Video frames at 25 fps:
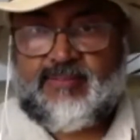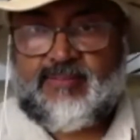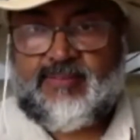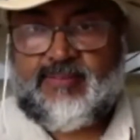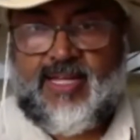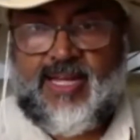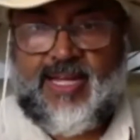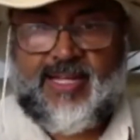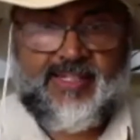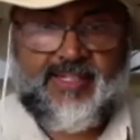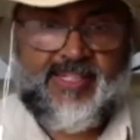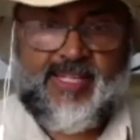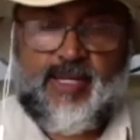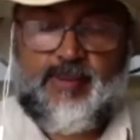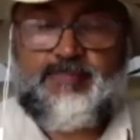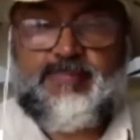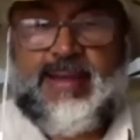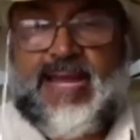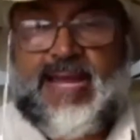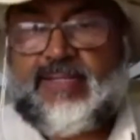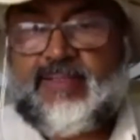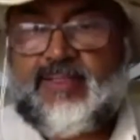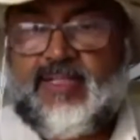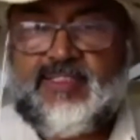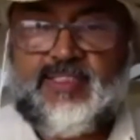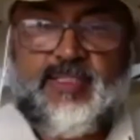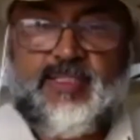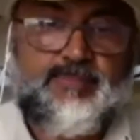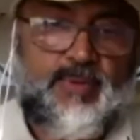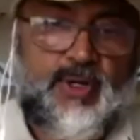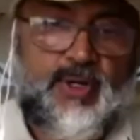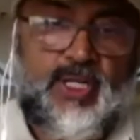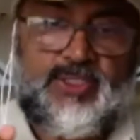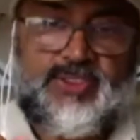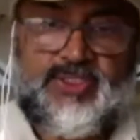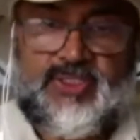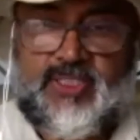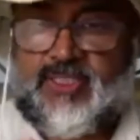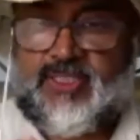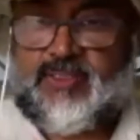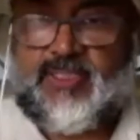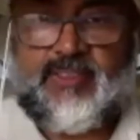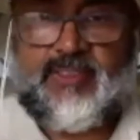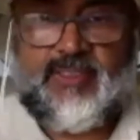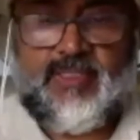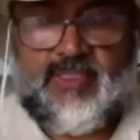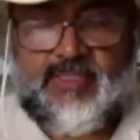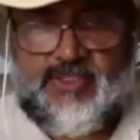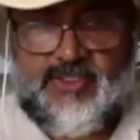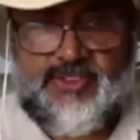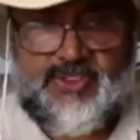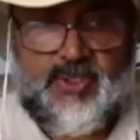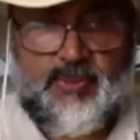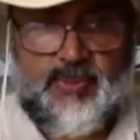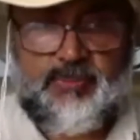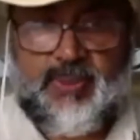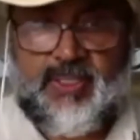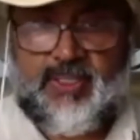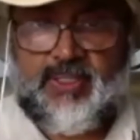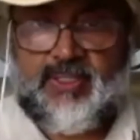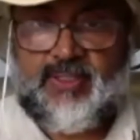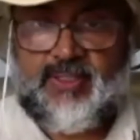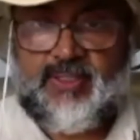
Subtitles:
and he abandoned the project and he disappeared.